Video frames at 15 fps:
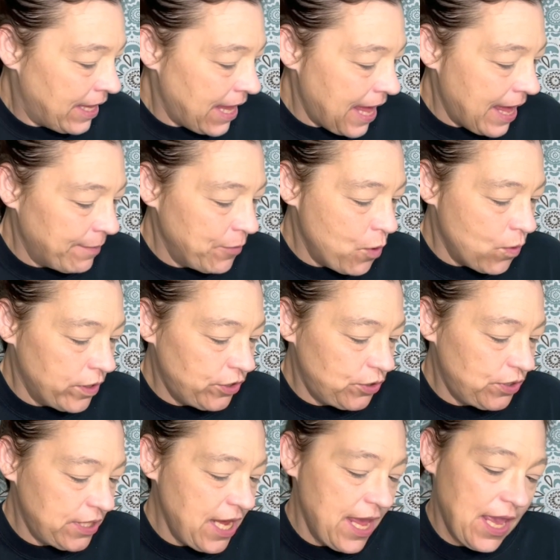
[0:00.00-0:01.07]
I'm going to
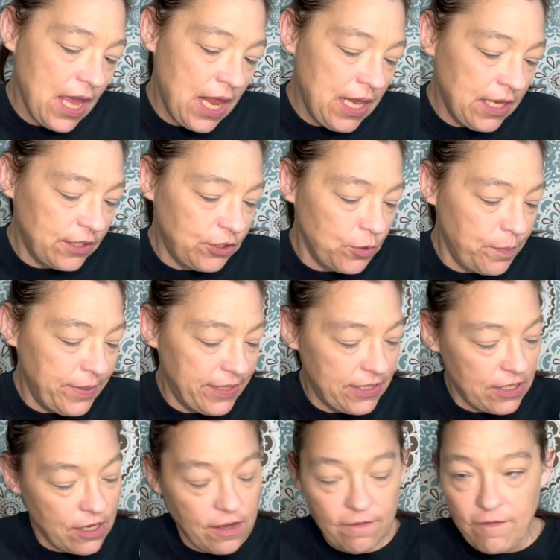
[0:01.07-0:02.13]
take a little
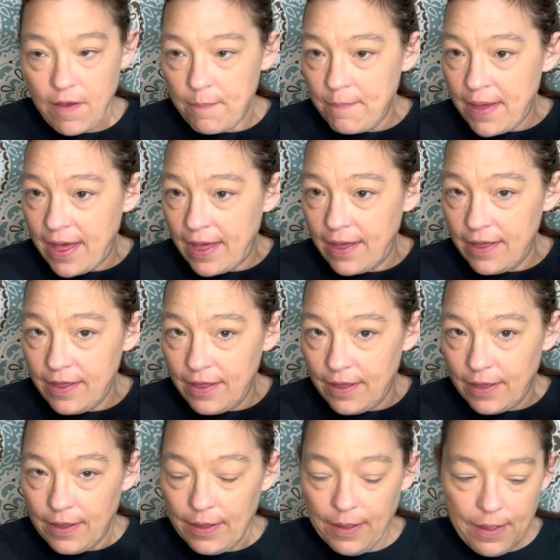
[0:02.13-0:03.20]
bit of my
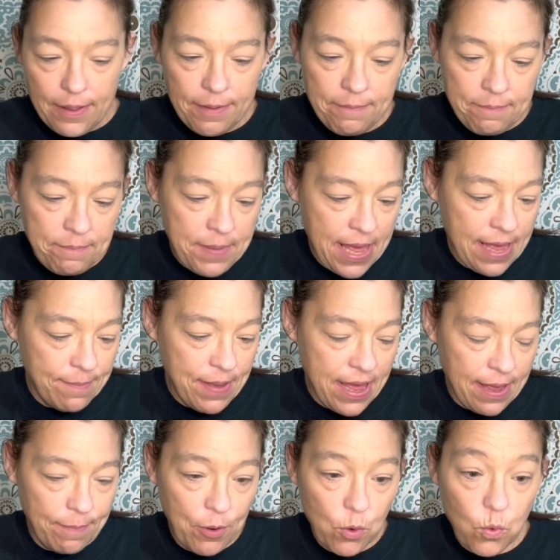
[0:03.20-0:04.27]
Bye
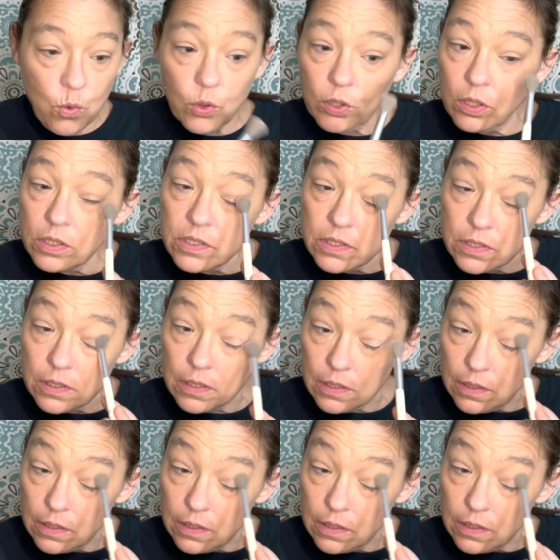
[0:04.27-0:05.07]
Bye Pores